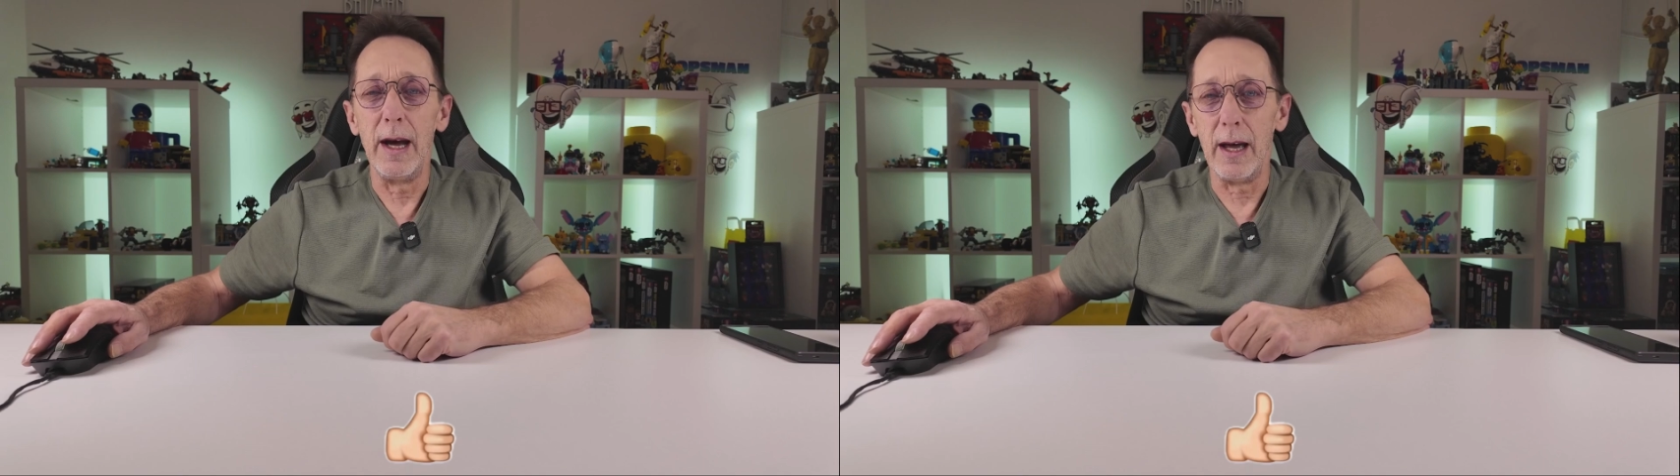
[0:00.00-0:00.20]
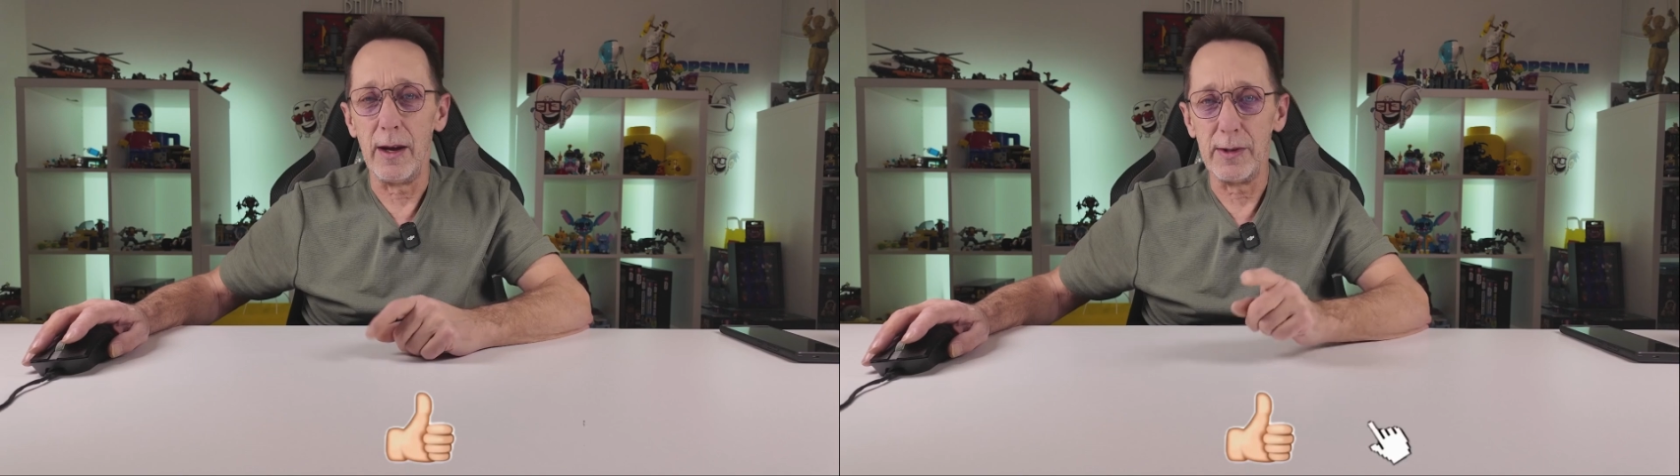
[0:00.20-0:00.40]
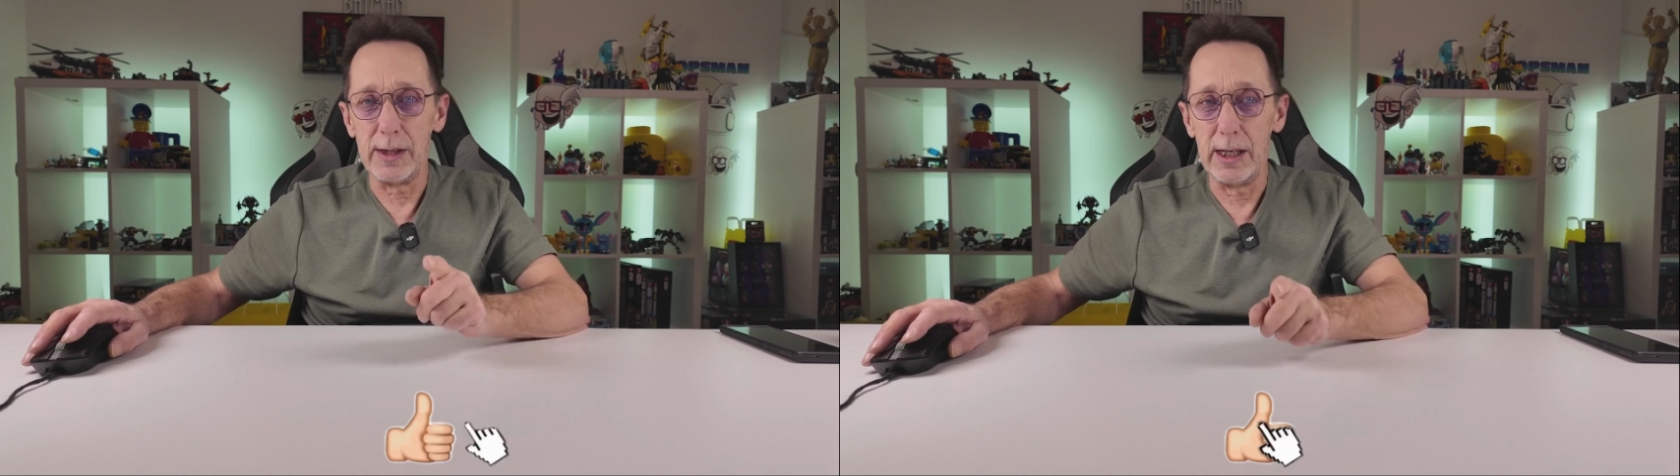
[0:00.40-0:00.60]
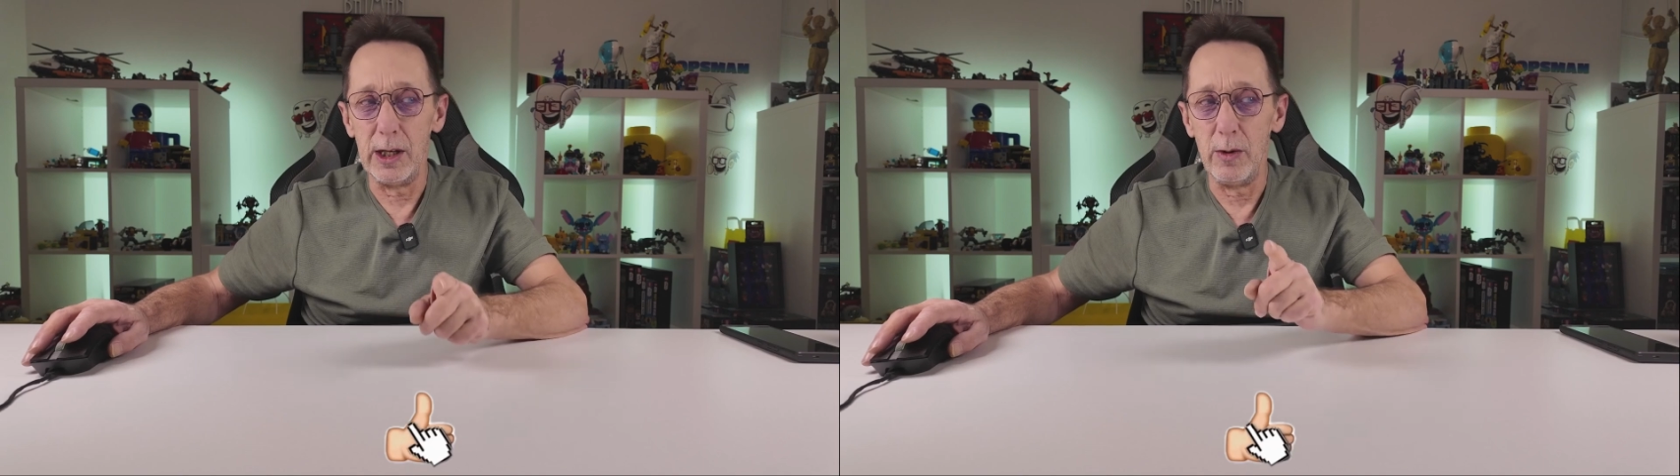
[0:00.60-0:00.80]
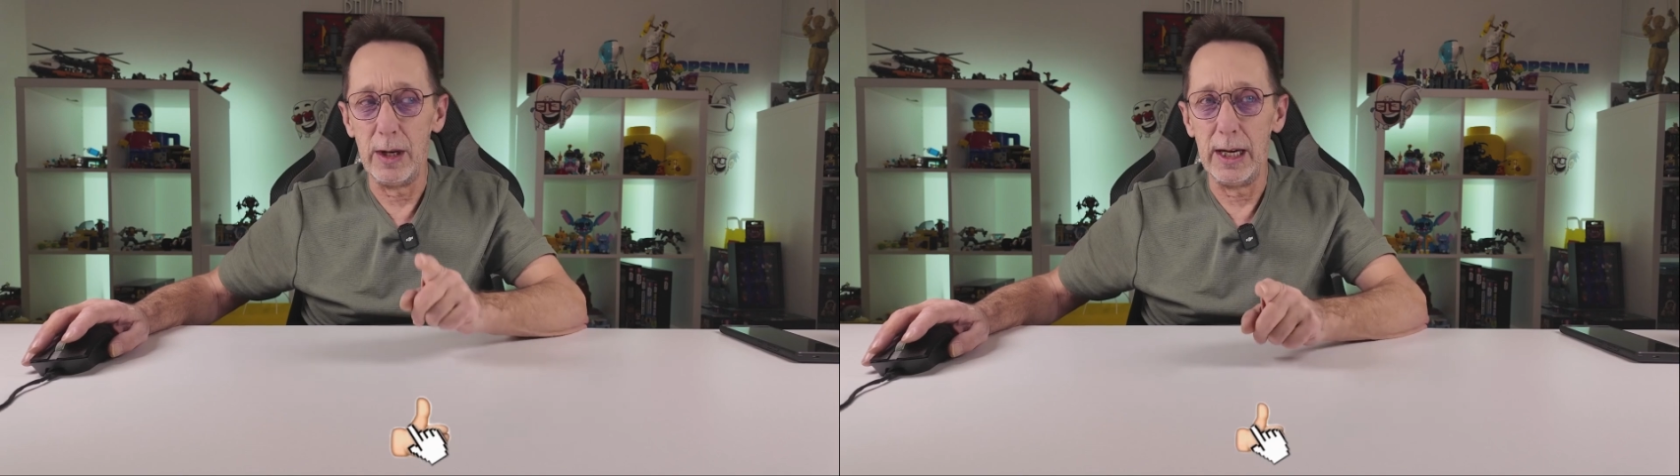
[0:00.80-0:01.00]
And I'll see
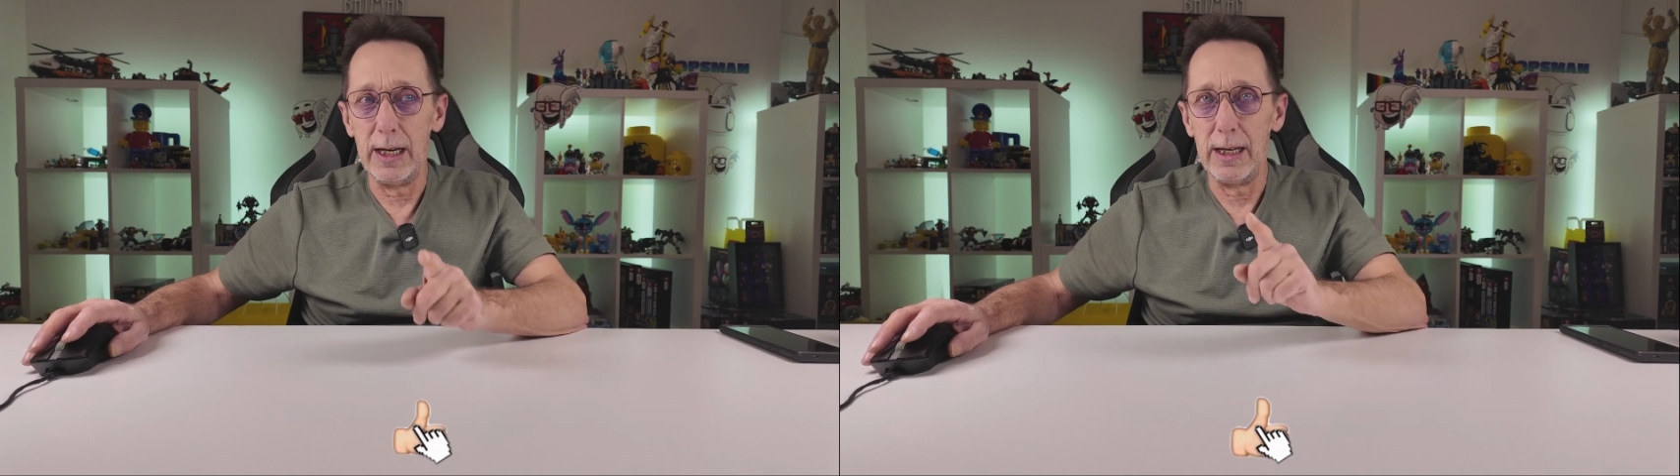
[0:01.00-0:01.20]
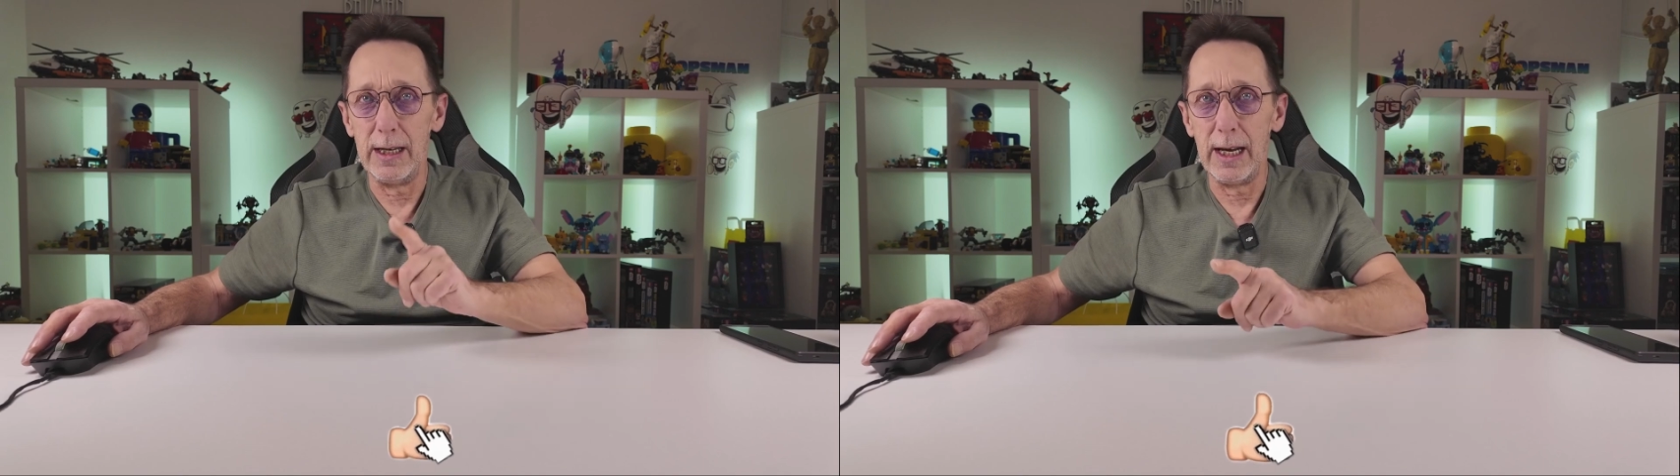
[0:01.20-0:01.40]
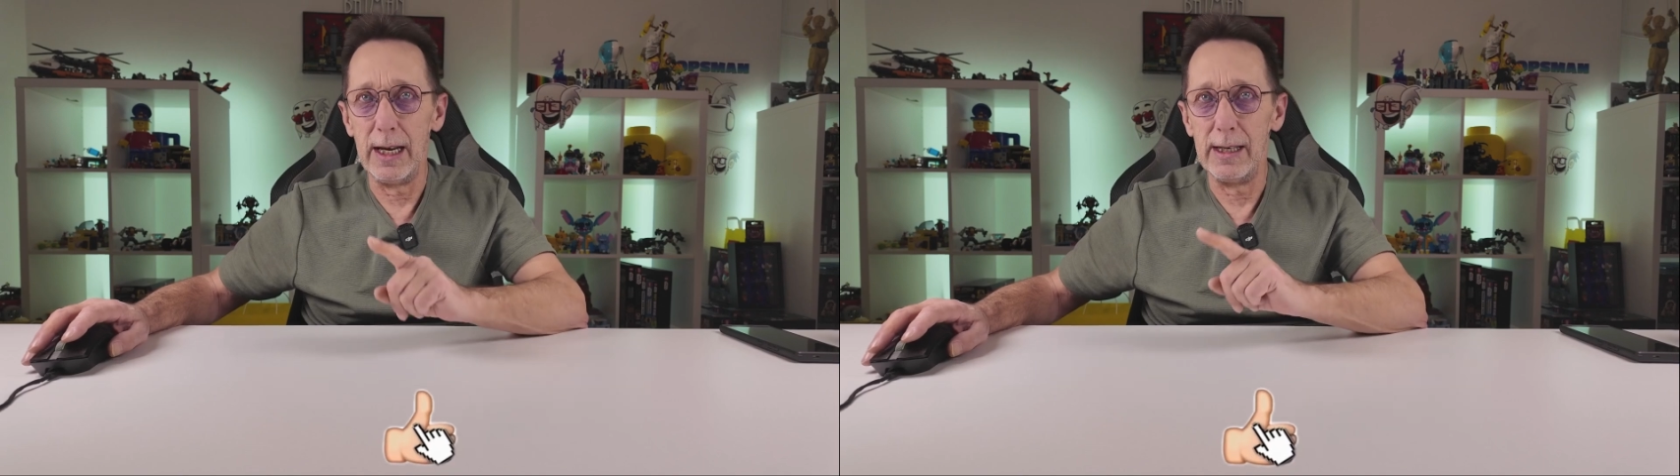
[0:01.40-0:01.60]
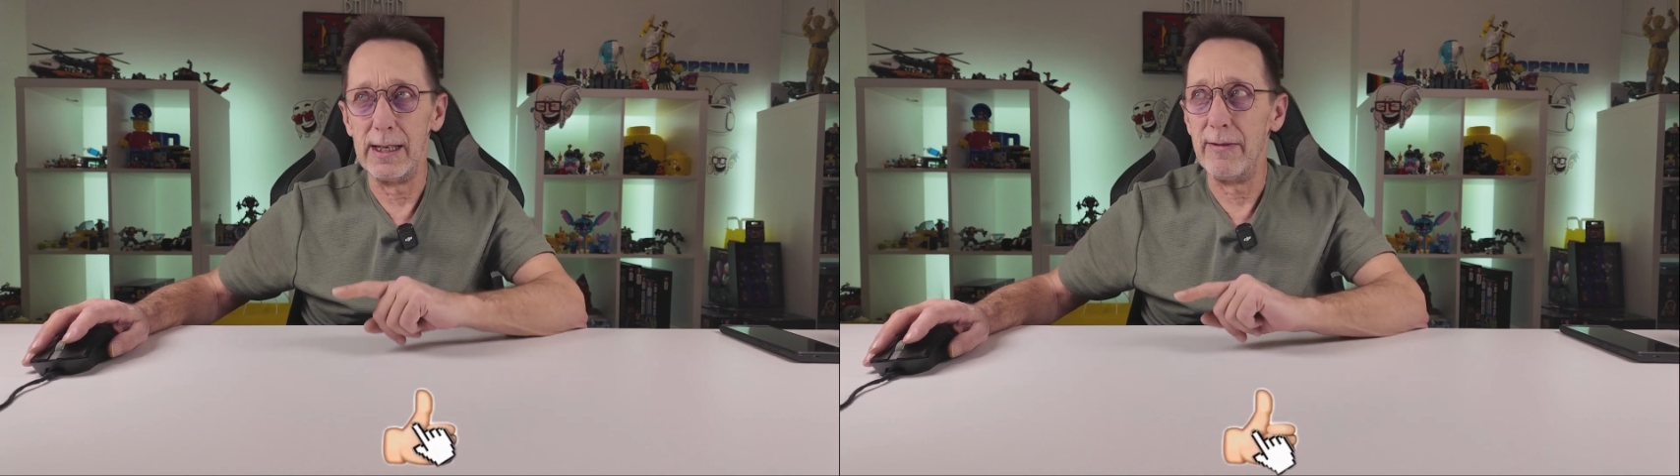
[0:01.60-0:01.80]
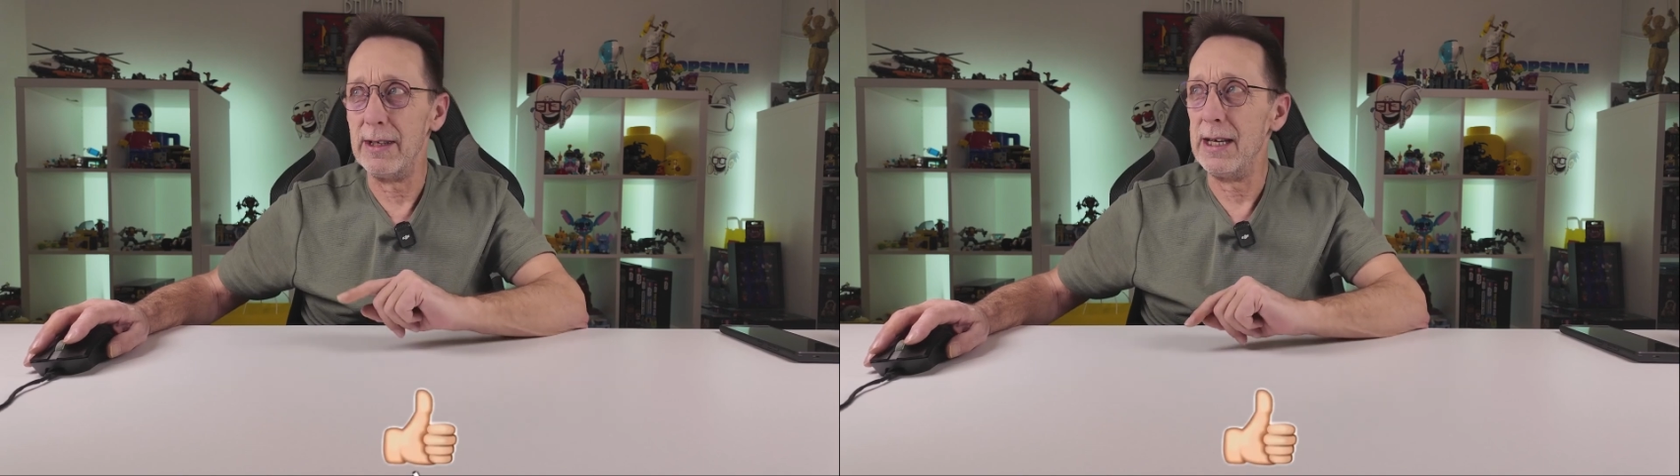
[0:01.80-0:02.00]
you in day
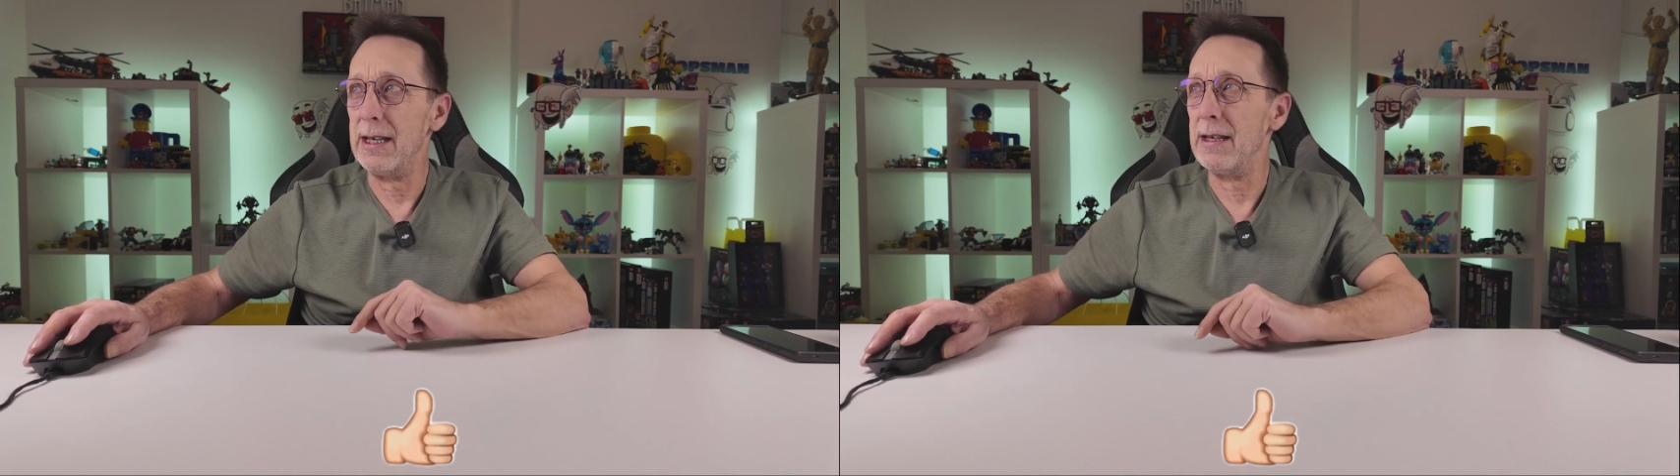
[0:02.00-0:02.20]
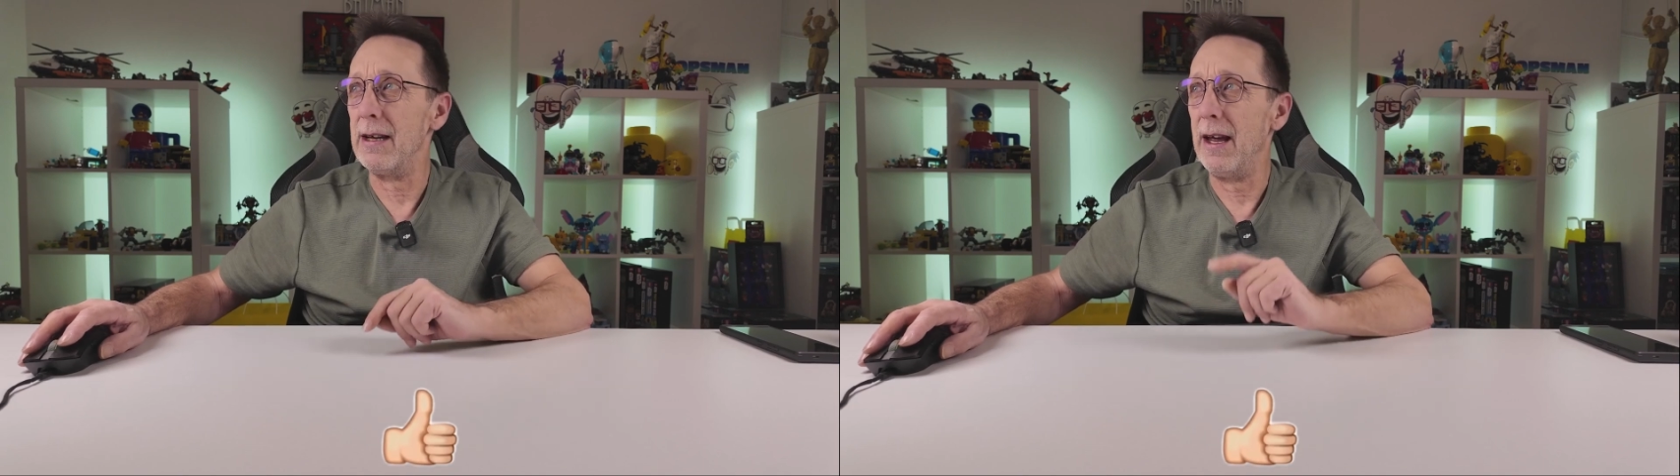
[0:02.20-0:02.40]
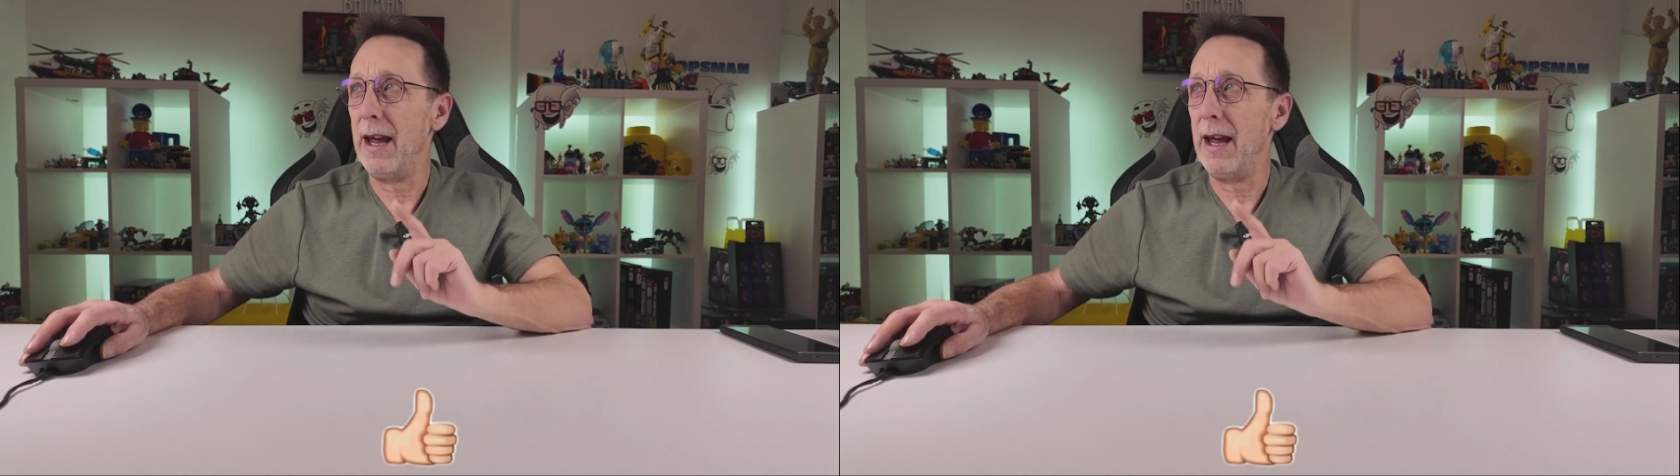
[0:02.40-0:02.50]
17.